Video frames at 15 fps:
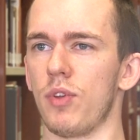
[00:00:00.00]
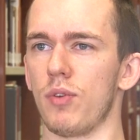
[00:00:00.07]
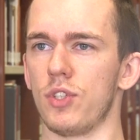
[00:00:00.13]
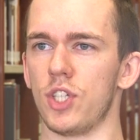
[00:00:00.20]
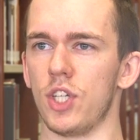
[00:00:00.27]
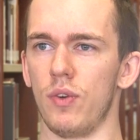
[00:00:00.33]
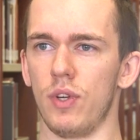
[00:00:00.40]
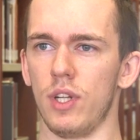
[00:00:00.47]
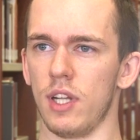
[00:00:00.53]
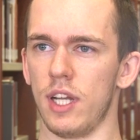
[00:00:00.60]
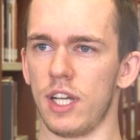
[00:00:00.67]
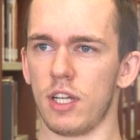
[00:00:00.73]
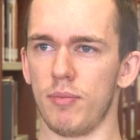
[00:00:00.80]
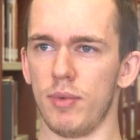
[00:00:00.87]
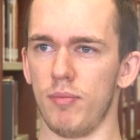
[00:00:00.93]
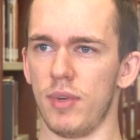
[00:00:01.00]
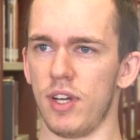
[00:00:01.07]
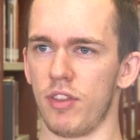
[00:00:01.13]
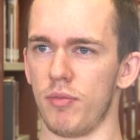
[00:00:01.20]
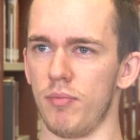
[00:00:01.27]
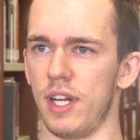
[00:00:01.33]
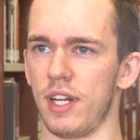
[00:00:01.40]
which I really like about
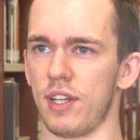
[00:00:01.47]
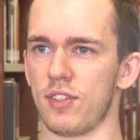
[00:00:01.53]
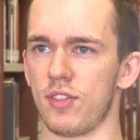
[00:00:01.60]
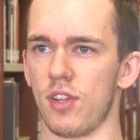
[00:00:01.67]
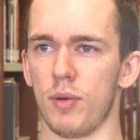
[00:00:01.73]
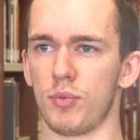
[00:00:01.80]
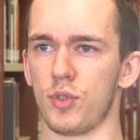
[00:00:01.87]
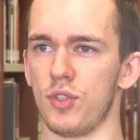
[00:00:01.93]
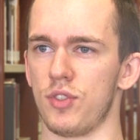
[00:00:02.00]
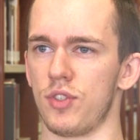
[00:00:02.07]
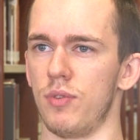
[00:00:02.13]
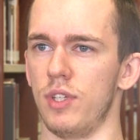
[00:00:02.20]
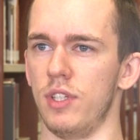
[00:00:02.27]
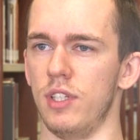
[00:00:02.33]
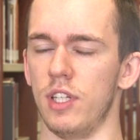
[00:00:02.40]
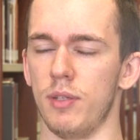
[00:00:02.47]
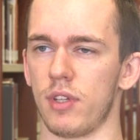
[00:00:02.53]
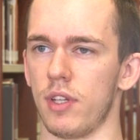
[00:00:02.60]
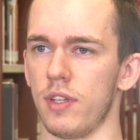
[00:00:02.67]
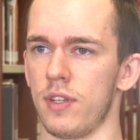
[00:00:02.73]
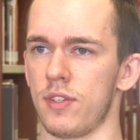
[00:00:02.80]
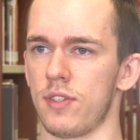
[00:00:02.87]
mathematics. The options are really
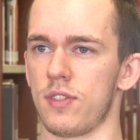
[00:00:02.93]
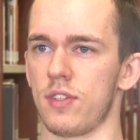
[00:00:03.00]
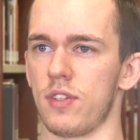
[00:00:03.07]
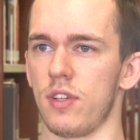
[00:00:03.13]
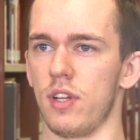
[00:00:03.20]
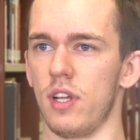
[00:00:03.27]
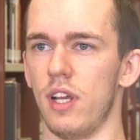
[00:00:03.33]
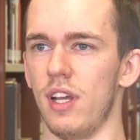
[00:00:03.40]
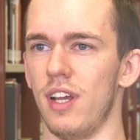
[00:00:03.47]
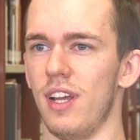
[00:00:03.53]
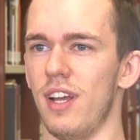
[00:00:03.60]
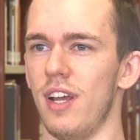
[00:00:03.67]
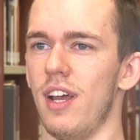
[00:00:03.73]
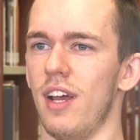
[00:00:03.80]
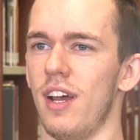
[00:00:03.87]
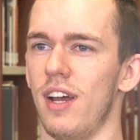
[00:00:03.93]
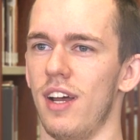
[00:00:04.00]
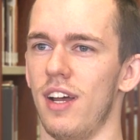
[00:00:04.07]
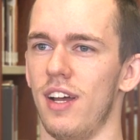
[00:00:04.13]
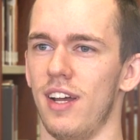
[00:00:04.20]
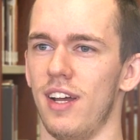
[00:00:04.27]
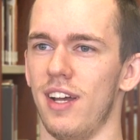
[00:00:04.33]
limitless.
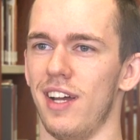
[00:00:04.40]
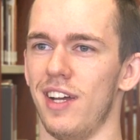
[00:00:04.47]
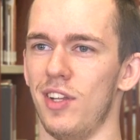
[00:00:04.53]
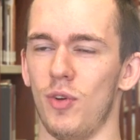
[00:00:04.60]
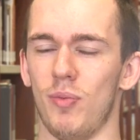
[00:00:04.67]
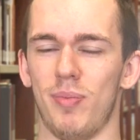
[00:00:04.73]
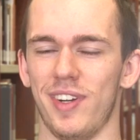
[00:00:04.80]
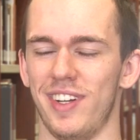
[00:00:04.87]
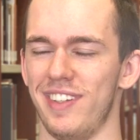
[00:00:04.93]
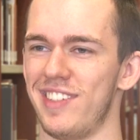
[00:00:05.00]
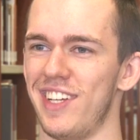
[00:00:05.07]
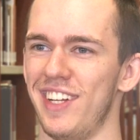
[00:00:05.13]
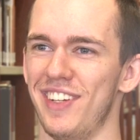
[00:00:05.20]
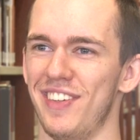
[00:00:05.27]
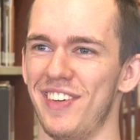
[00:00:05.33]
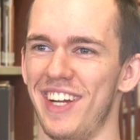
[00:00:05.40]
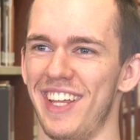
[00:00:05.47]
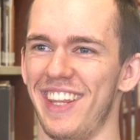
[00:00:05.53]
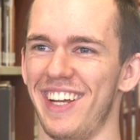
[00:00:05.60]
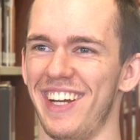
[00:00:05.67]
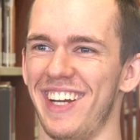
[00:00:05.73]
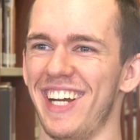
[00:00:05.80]
No pun intended right
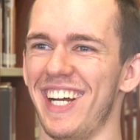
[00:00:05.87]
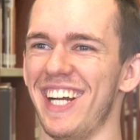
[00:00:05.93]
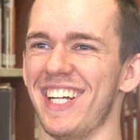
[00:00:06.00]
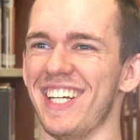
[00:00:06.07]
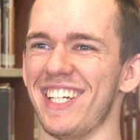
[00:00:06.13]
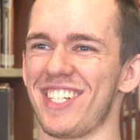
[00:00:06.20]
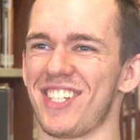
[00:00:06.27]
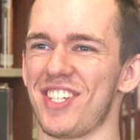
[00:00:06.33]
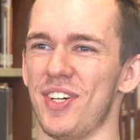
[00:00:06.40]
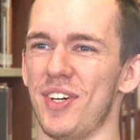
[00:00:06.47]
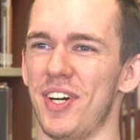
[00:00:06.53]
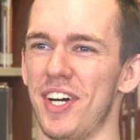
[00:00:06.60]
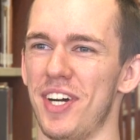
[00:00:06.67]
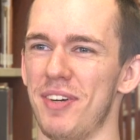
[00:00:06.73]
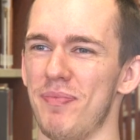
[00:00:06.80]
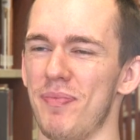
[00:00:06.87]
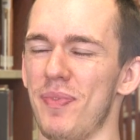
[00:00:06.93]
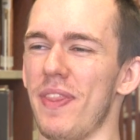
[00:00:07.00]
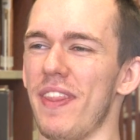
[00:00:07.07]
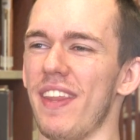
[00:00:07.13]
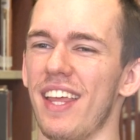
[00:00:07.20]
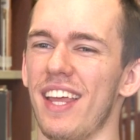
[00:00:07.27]
there. So
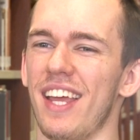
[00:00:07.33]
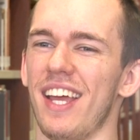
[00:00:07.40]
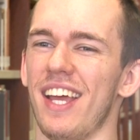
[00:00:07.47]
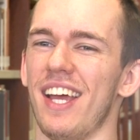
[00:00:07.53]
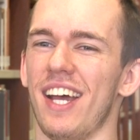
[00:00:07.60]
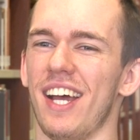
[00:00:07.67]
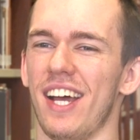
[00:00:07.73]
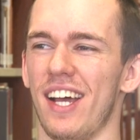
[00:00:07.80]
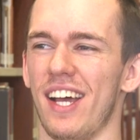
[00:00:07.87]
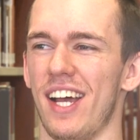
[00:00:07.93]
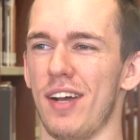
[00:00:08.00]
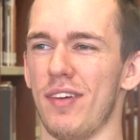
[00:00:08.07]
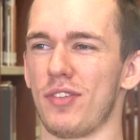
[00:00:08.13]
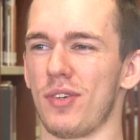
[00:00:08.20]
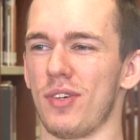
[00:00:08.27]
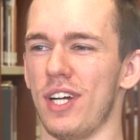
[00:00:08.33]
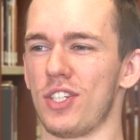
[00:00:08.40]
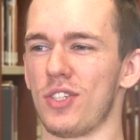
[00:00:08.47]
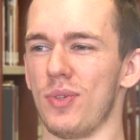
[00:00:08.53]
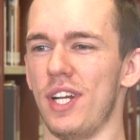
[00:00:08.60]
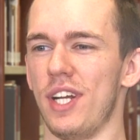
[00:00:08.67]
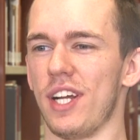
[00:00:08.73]
after
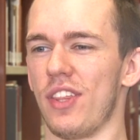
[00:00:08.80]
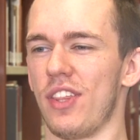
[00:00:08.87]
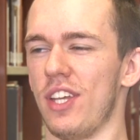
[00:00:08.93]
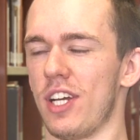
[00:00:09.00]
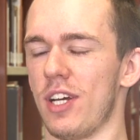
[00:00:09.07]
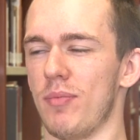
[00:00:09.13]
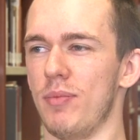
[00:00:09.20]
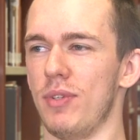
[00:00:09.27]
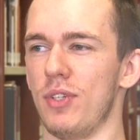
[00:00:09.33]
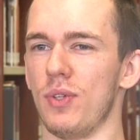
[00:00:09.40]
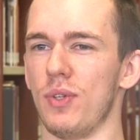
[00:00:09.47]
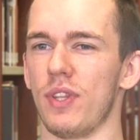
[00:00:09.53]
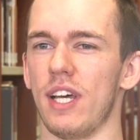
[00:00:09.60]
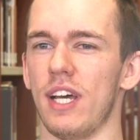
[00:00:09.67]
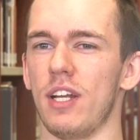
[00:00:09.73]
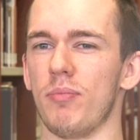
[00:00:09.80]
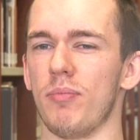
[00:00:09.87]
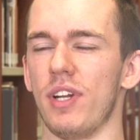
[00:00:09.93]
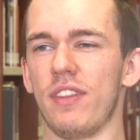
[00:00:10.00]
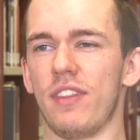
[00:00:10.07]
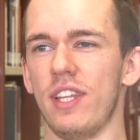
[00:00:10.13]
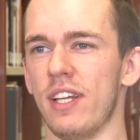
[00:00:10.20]
graduating, I think I might be doing that.
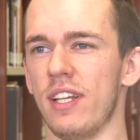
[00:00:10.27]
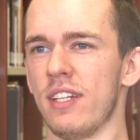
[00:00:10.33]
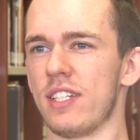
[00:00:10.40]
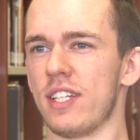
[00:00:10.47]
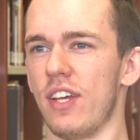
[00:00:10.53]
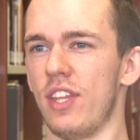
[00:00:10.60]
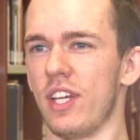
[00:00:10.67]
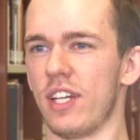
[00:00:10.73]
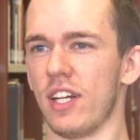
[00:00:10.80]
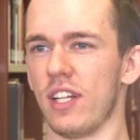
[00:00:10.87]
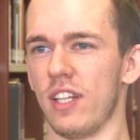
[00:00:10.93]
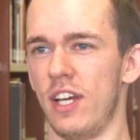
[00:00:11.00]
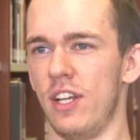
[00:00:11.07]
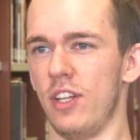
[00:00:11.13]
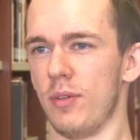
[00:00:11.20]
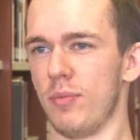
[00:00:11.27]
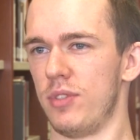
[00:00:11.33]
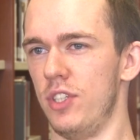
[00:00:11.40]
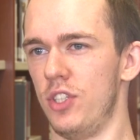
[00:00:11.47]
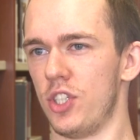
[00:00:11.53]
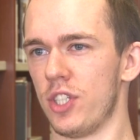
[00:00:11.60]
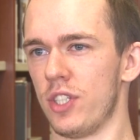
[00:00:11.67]
But at the end, I think I'll end up
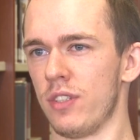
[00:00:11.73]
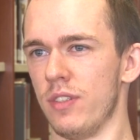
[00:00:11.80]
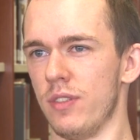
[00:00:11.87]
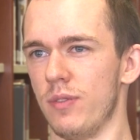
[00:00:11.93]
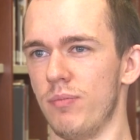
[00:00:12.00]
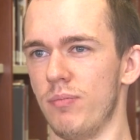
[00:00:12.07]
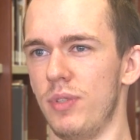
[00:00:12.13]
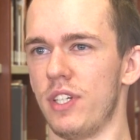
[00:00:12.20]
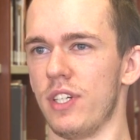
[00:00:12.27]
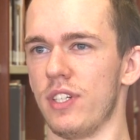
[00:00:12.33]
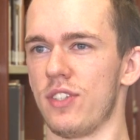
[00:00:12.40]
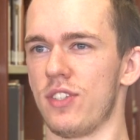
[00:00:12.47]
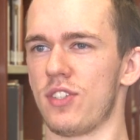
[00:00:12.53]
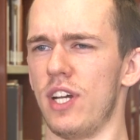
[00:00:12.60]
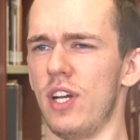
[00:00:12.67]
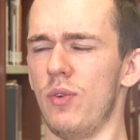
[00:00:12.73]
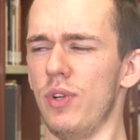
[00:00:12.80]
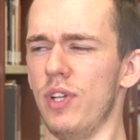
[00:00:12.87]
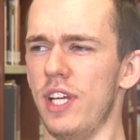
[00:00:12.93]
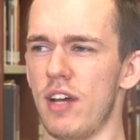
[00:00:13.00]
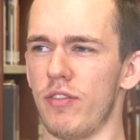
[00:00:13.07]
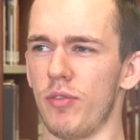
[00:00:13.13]
teaching because I
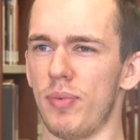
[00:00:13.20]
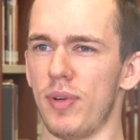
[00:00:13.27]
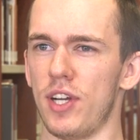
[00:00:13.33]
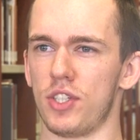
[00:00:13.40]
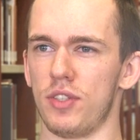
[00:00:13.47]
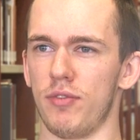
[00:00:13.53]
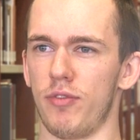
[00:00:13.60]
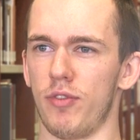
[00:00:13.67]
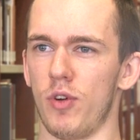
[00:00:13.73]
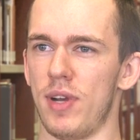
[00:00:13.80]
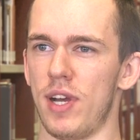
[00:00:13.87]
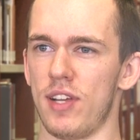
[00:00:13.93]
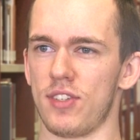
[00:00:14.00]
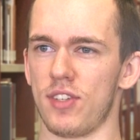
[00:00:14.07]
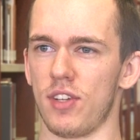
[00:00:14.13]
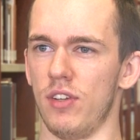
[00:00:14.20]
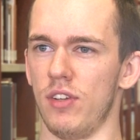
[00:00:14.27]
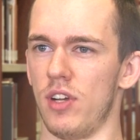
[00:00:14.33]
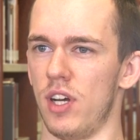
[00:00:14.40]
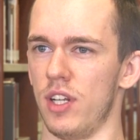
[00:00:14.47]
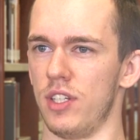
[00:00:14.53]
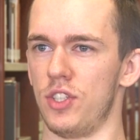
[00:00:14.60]
really have a passion for passing on
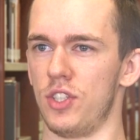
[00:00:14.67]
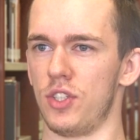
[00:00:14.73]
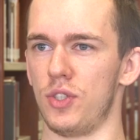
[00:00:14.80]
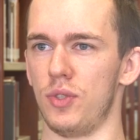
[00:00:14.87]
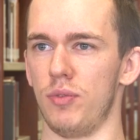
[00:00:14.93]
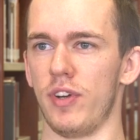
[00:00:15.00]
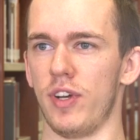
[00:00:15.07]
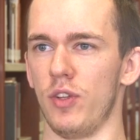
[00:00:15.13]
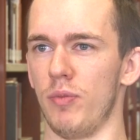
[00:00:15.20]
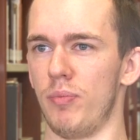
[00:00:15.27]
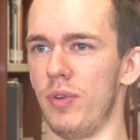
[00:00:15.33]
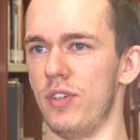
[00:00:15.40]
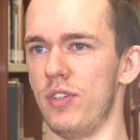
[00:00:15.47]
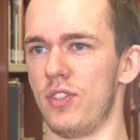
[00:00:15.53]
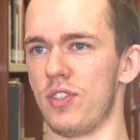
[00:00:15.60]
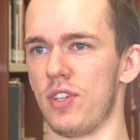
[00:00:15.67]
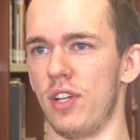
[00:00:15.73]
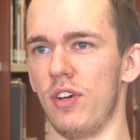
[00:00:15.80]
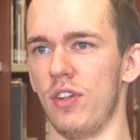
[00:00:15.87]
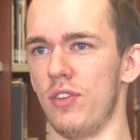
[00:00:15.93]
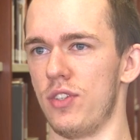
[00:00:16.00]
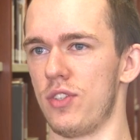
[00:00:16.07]
knowledge to fellow peers
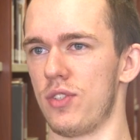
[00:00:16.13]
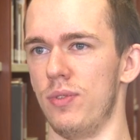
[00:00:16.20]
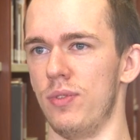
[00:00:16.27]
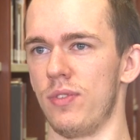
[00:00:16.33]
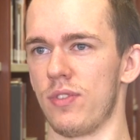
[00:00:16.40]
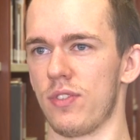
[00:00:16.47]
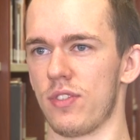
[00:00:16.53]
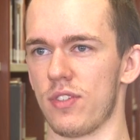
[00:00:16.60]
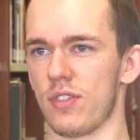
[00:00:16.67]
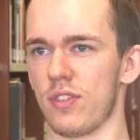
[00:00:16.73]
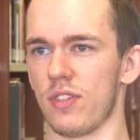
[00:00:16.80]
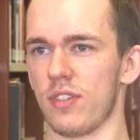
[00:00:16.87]
and other students.